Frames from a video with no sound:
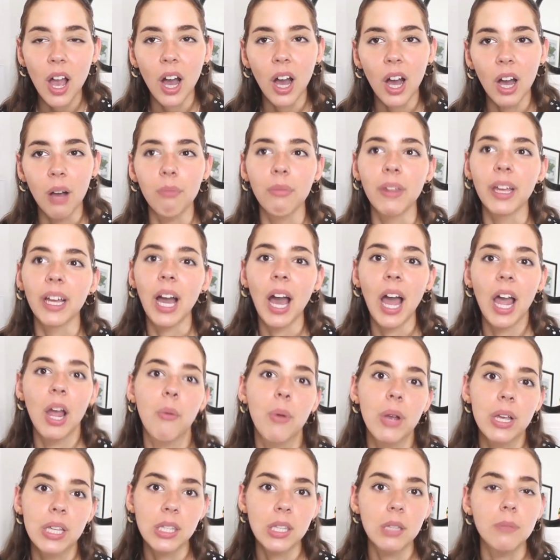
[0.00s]
like
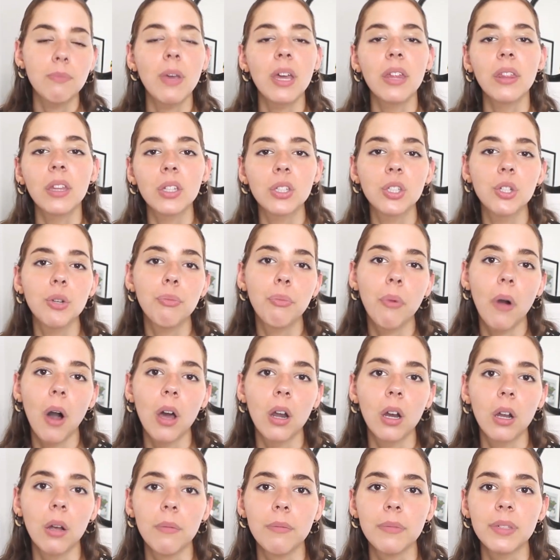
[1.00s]
high-waisted bathing suit
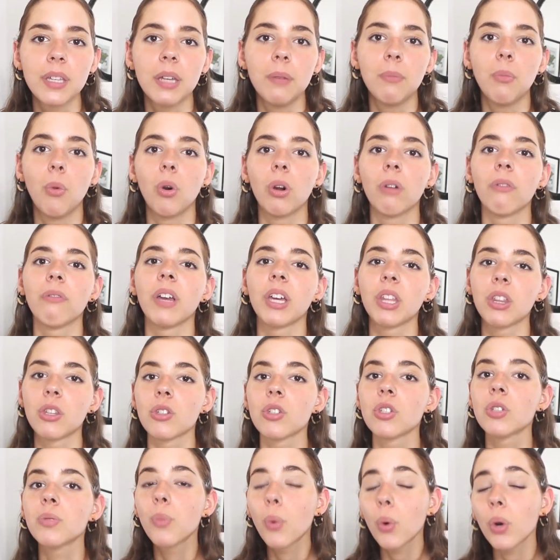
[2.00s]
bottoms and more of like the
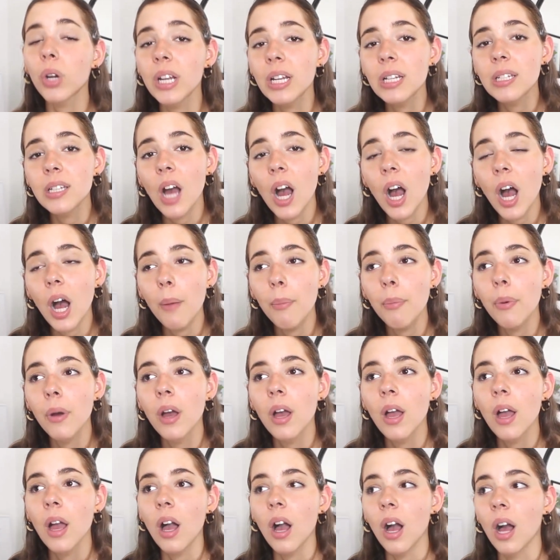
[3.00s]
sporty top.
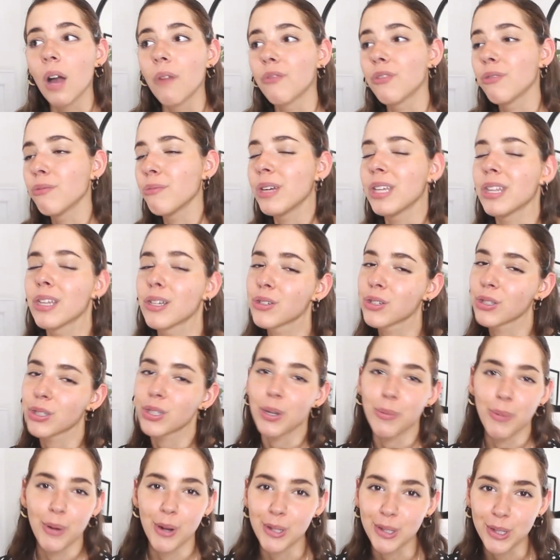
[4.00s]
For me, that's
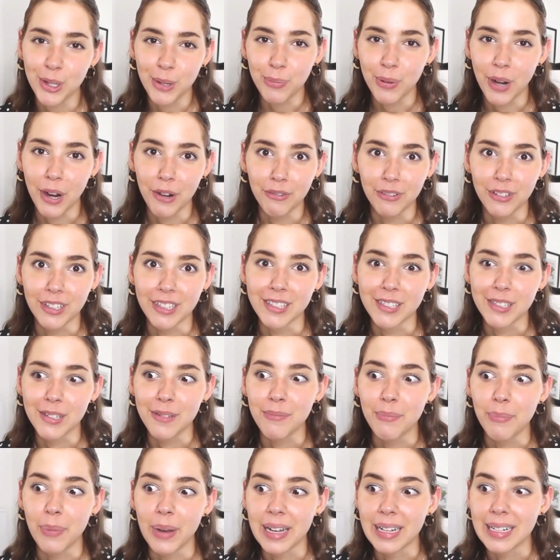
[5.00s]
just a personal preference,
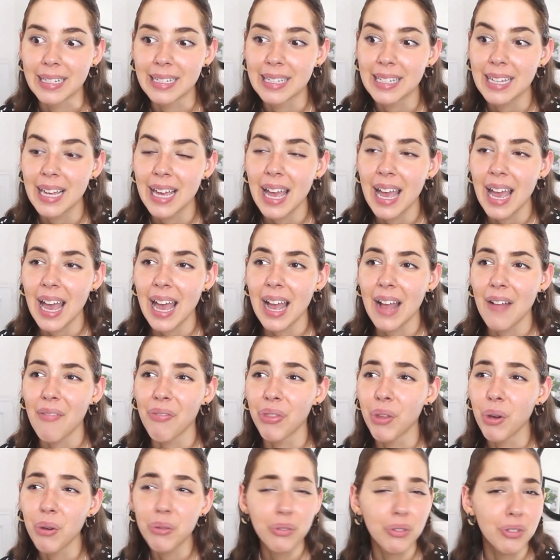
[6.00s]
but
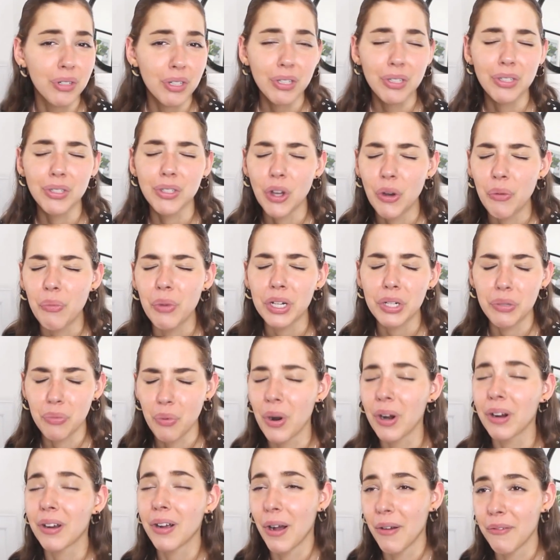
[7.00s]
those are just so much
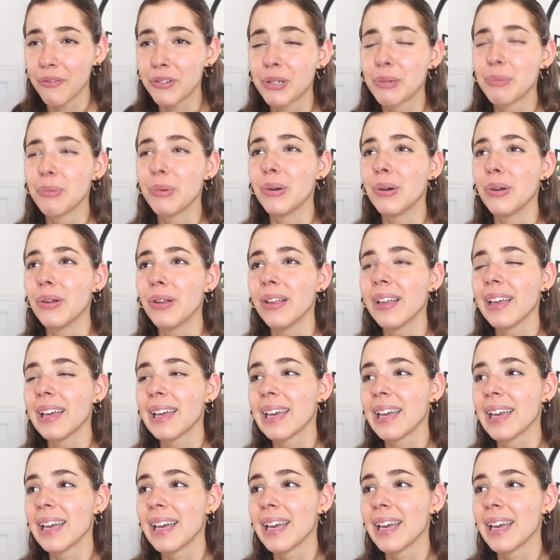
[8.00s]
more comfortable